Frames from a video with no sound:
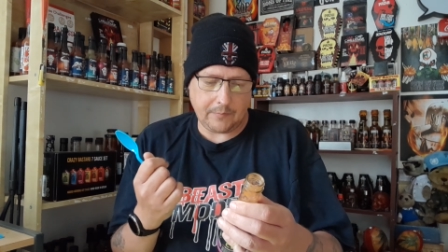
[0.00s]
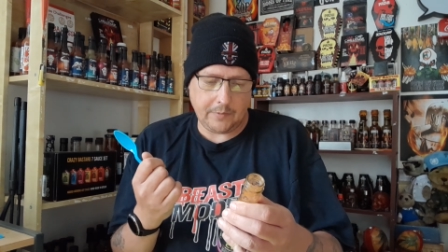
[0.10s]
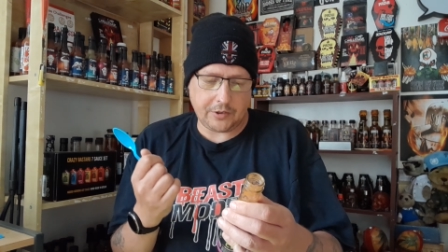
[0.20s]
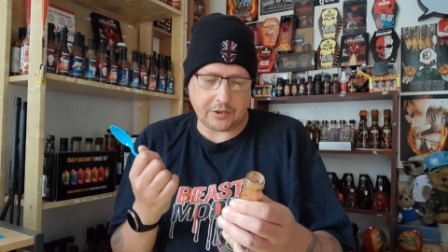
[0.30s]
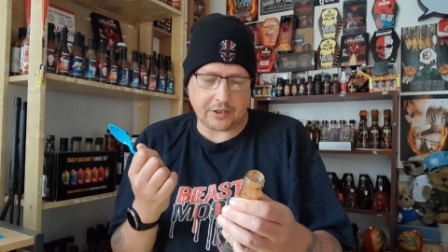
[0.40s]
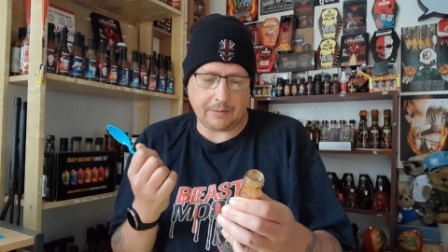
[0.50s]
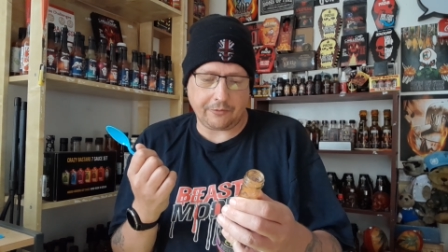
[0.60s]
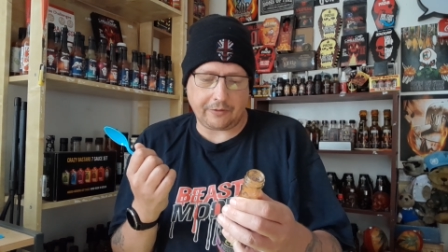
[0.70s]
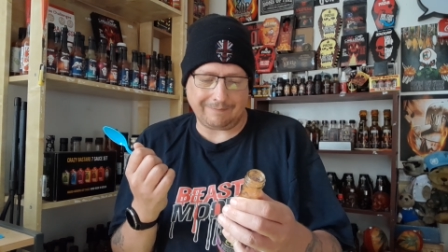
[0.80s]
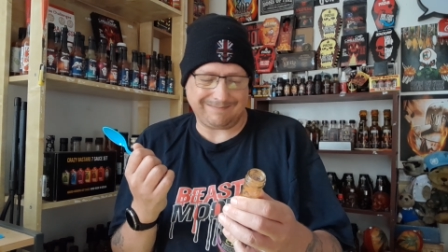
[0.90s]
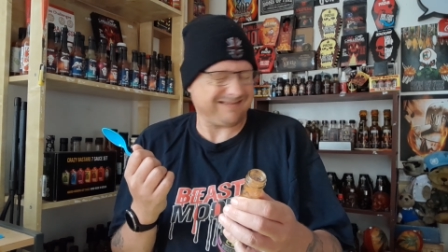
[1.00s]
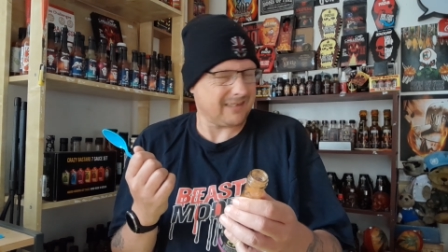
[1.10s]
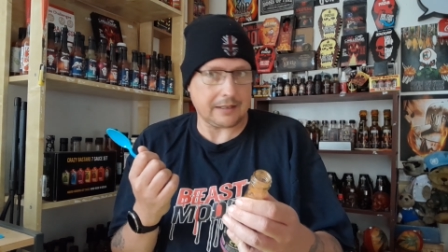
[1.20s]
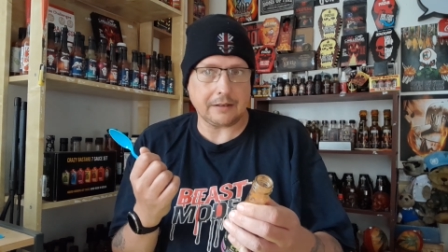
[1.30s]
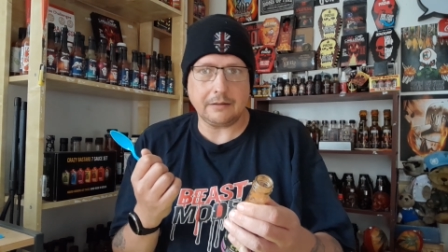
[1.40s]
It just comes
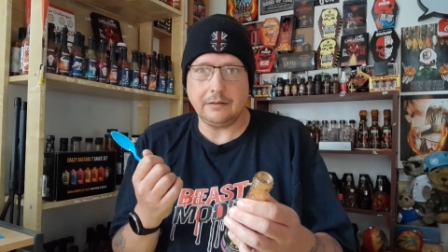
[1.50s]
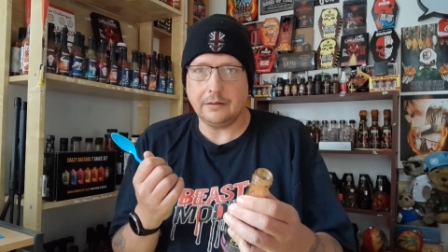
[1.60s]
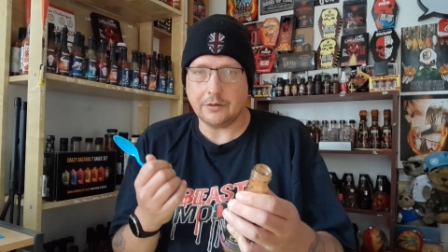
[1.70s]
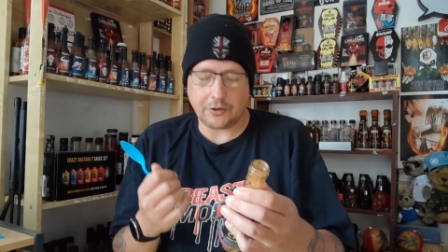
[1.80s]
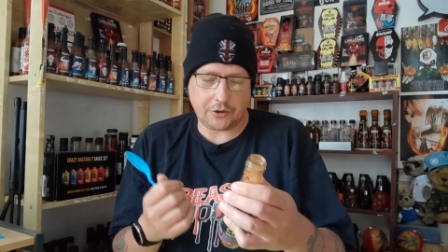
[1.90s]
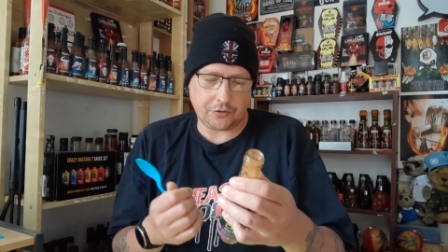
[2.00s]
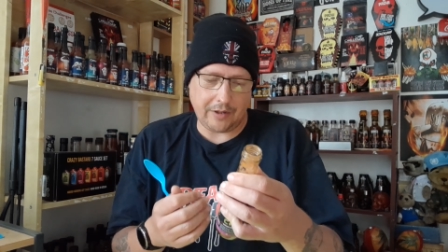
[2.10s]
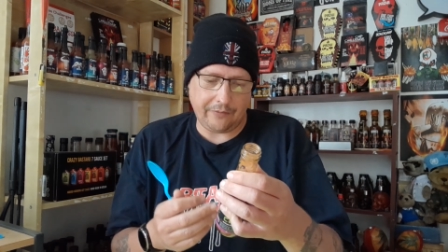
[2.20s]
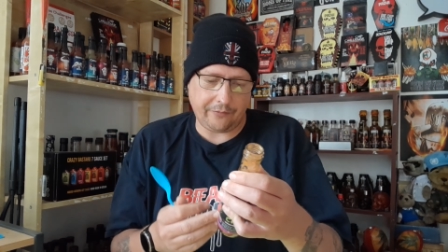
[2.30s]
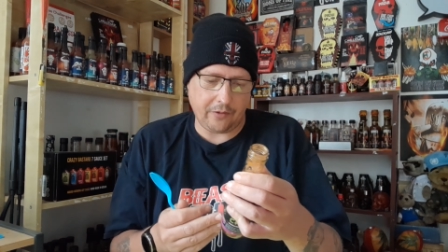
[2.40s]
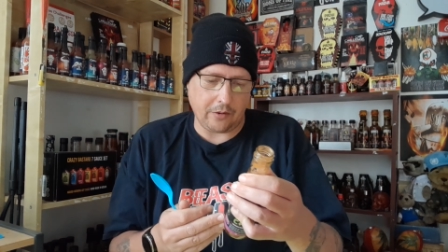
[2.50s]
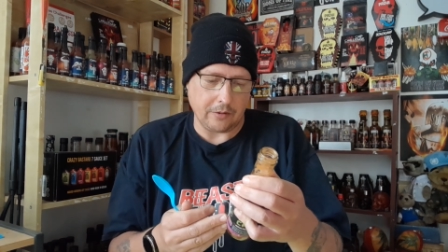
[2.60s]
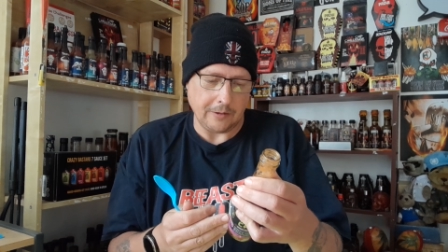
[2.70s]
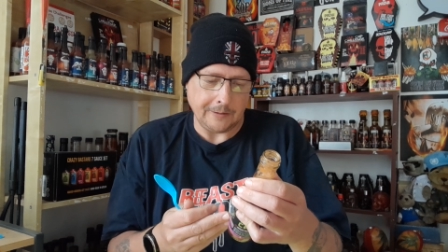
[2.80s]
zing straight through.